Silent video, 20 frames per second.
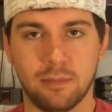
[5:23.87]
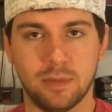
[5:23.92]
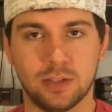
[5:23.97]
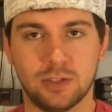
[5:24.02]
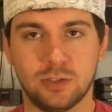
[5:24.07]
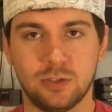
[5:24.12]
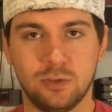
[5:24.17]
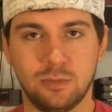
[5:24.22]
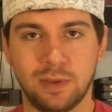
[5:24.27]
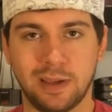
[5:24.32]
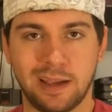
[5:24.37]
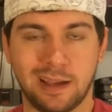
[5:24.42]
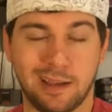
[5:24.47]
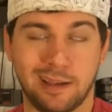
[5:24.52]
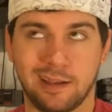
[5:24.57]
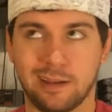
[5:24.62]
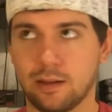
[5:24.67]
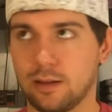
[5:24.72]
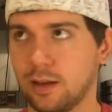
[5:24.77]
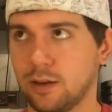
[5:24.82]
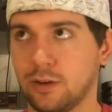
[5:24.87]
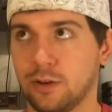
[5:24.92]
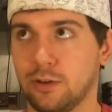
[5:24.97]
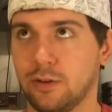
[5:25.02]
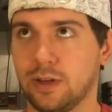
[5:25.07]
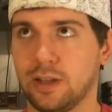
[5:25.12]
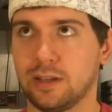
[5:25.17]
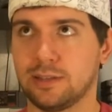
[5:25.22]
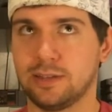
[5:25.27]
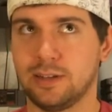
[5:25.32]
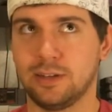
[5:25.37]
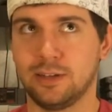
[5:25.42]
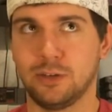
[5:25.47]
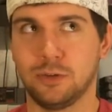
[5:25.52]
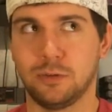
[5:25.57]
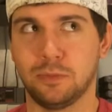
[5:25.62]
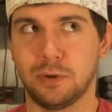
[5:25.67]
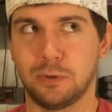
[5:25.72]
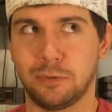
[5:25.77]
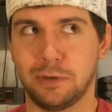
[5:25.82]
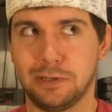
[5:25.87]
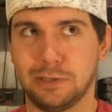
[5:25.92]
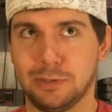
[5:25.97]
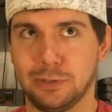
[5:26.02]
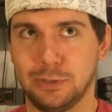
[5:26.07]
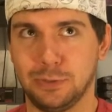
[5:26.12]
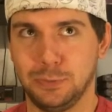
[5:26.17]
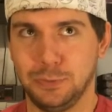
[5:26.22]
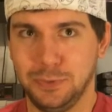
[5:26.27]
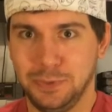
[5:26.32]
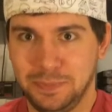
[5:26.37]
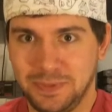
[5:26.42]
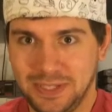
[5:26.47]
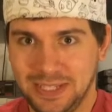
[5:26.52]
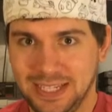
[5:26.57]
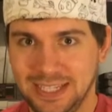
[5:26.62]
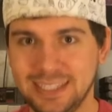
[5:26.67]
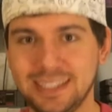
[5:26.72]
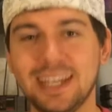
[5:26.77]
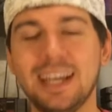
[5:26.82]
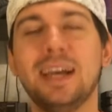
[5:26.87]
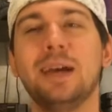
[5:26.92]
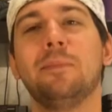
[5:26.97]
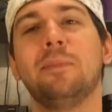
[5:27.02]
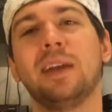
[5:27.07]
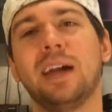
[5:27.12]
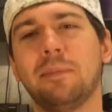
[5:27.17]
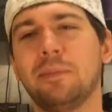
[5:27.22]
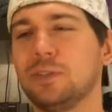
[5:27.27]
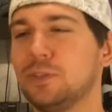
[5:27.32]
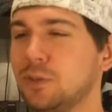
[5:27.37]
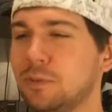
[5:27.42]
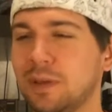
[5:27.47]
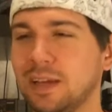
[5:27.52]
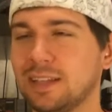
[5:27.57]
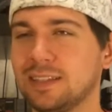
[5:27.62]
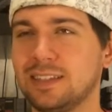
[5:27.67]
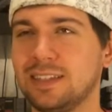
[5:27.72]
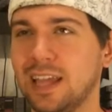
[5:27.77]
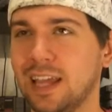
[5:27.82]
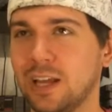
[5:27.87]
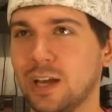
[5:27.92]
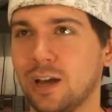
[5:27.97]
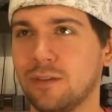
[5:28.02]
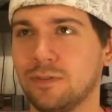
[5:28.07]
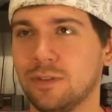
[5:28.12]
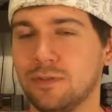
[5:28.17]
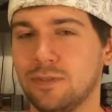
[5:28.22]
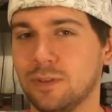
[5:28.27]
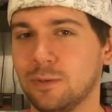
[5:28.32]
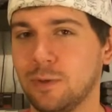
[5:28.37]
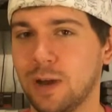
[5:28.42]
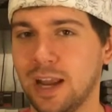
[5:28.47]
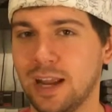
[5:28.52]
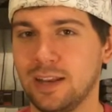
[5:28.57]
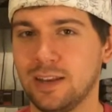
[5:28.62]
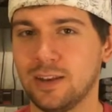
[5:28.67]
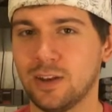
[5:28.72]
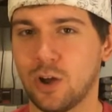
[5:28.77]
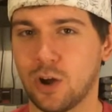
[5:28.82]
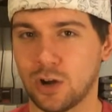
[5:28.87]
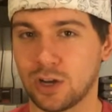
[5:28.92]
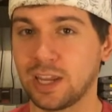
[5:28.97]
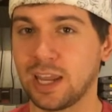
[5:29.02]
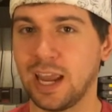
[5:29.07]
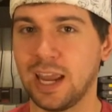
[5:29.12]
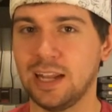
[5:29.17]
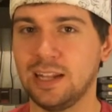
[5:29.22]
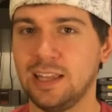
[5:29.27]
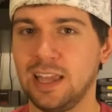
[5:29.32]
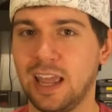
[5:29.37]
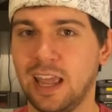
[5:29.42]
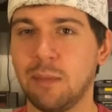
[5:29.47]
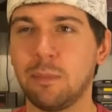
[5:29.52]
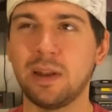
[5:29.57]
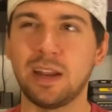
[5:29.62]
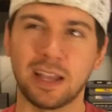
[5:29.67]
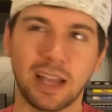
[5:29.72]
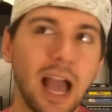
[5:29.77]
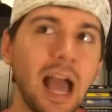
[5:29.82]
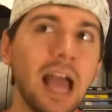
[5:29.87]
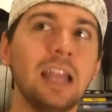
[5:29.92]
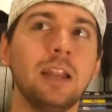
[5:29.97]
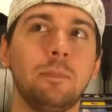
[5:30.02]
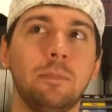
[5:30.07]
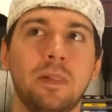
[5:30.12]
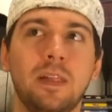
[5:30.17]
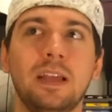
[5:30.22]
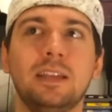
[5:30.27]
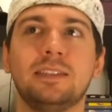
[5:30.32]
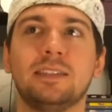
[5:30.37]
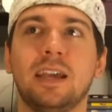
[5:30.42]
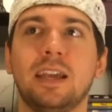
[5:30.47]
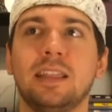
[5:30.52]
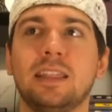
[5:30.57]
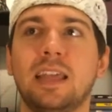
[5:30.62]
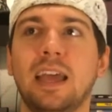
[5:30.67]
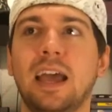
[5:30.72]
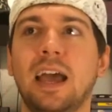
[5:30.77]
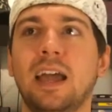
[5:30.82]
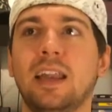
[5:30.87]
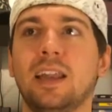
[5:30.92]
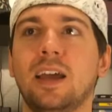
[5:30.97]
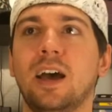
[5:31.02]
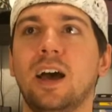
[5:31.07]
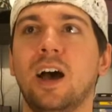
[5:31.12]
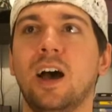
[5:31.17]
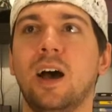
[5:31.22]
assuming, I don't know, I guess I didn't do my research, whoopsies, but I'm assuming it's a takeoff of the Raiden arcade game, and it kind of plays like that.